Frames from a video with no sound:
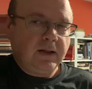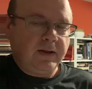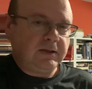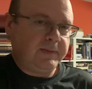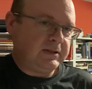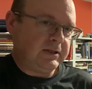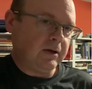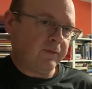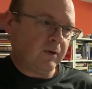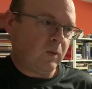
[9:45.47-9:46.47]
This had been
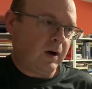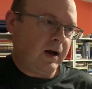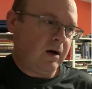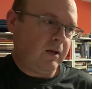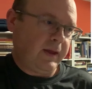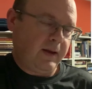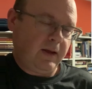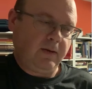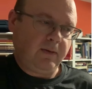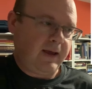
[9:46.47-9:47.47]
sitting for a while.
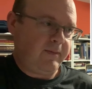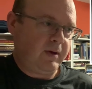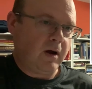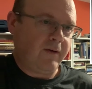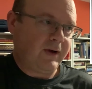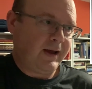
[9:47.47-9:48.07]
They gave me an offer.